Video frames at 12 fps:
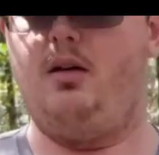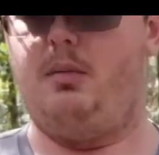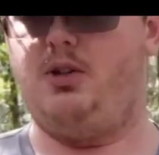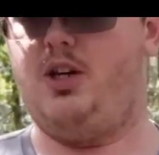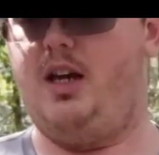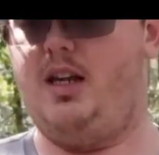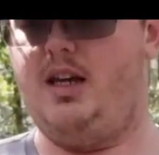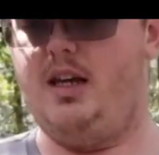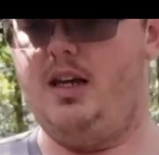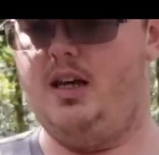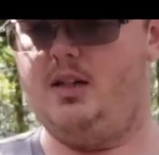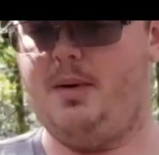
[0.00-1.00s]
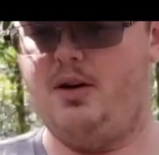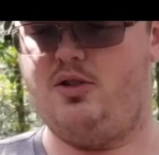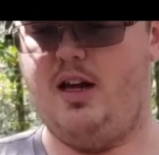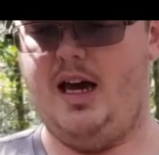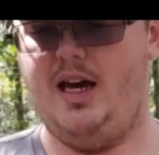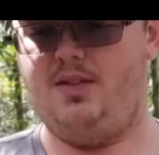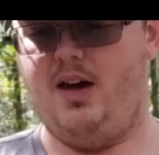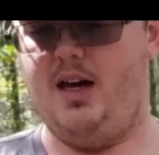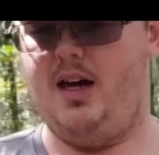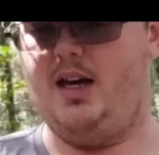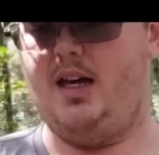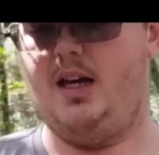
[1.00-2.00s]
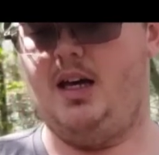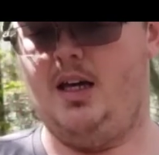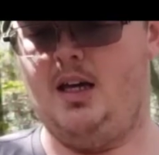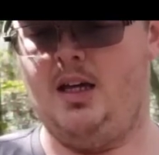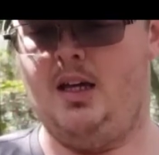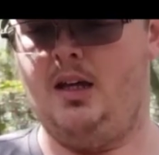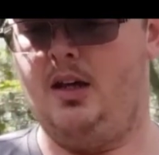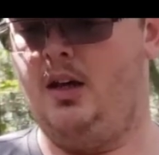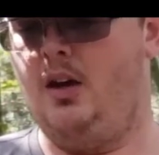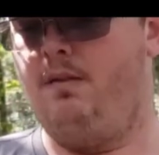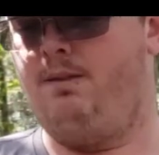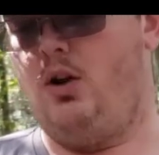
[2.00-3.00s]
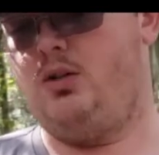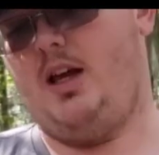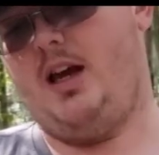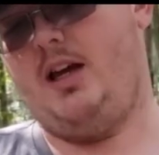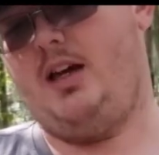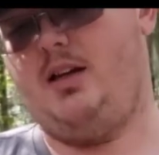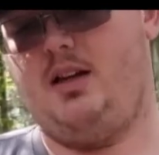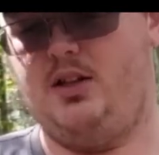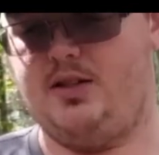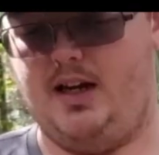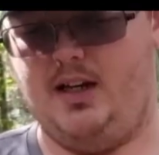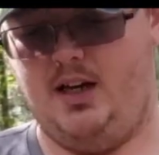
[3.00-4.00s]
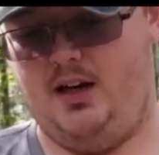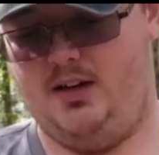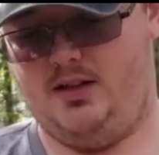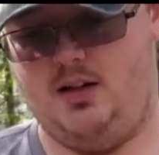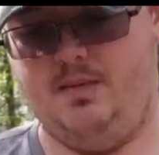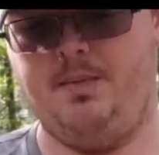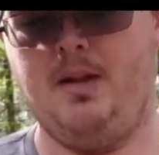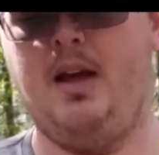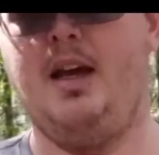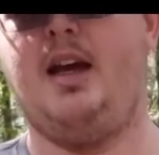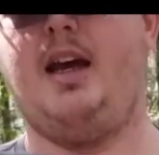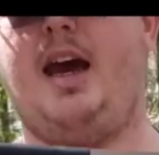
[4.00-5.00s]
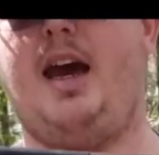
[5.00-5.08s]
machete is supposed to have a full tang. It looks like it does. It